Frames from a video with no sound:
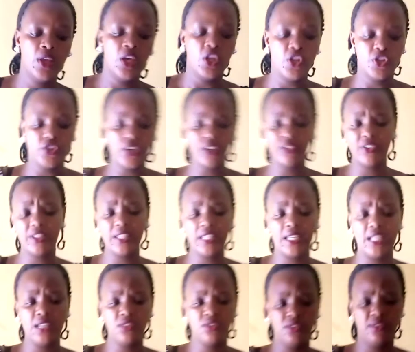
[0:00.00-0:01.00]
So for the
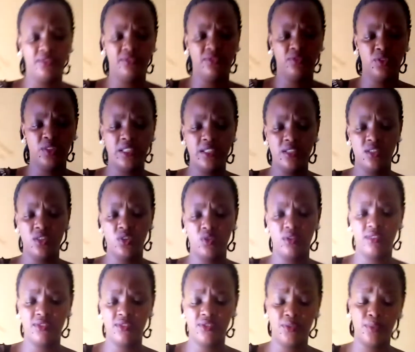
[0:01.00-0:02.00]
case of
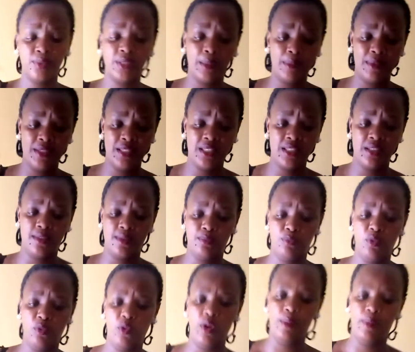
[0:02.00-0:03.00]
Desirous Futamaziri's
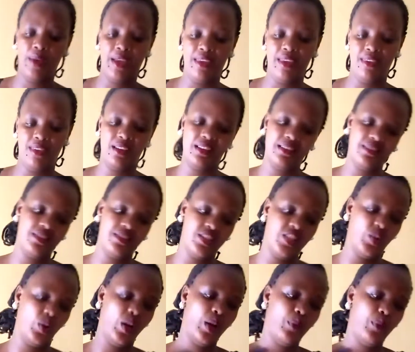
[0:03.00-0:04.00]
poem, I think it's
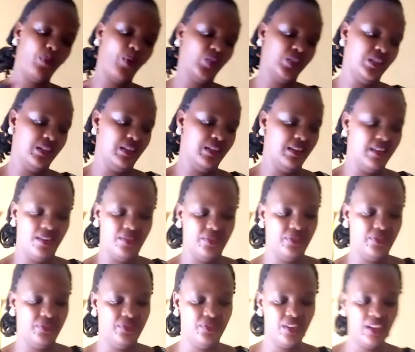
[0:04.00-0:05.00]
all about love.
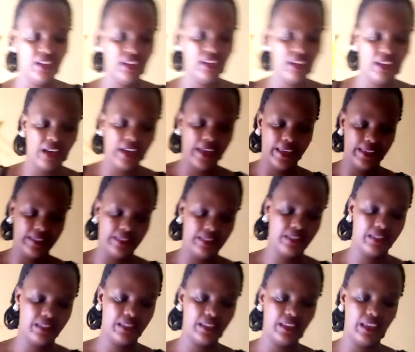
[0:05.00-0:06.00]
I think
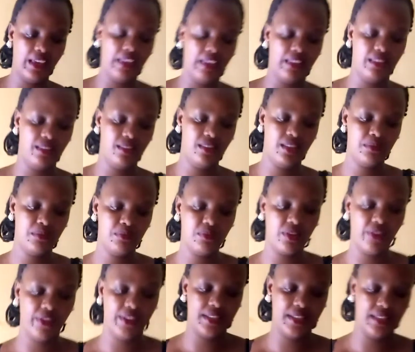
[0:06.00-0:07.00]
here theme there
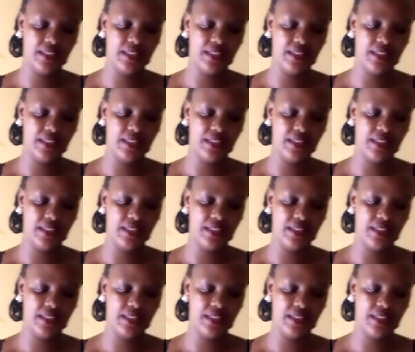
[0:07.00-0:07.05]
is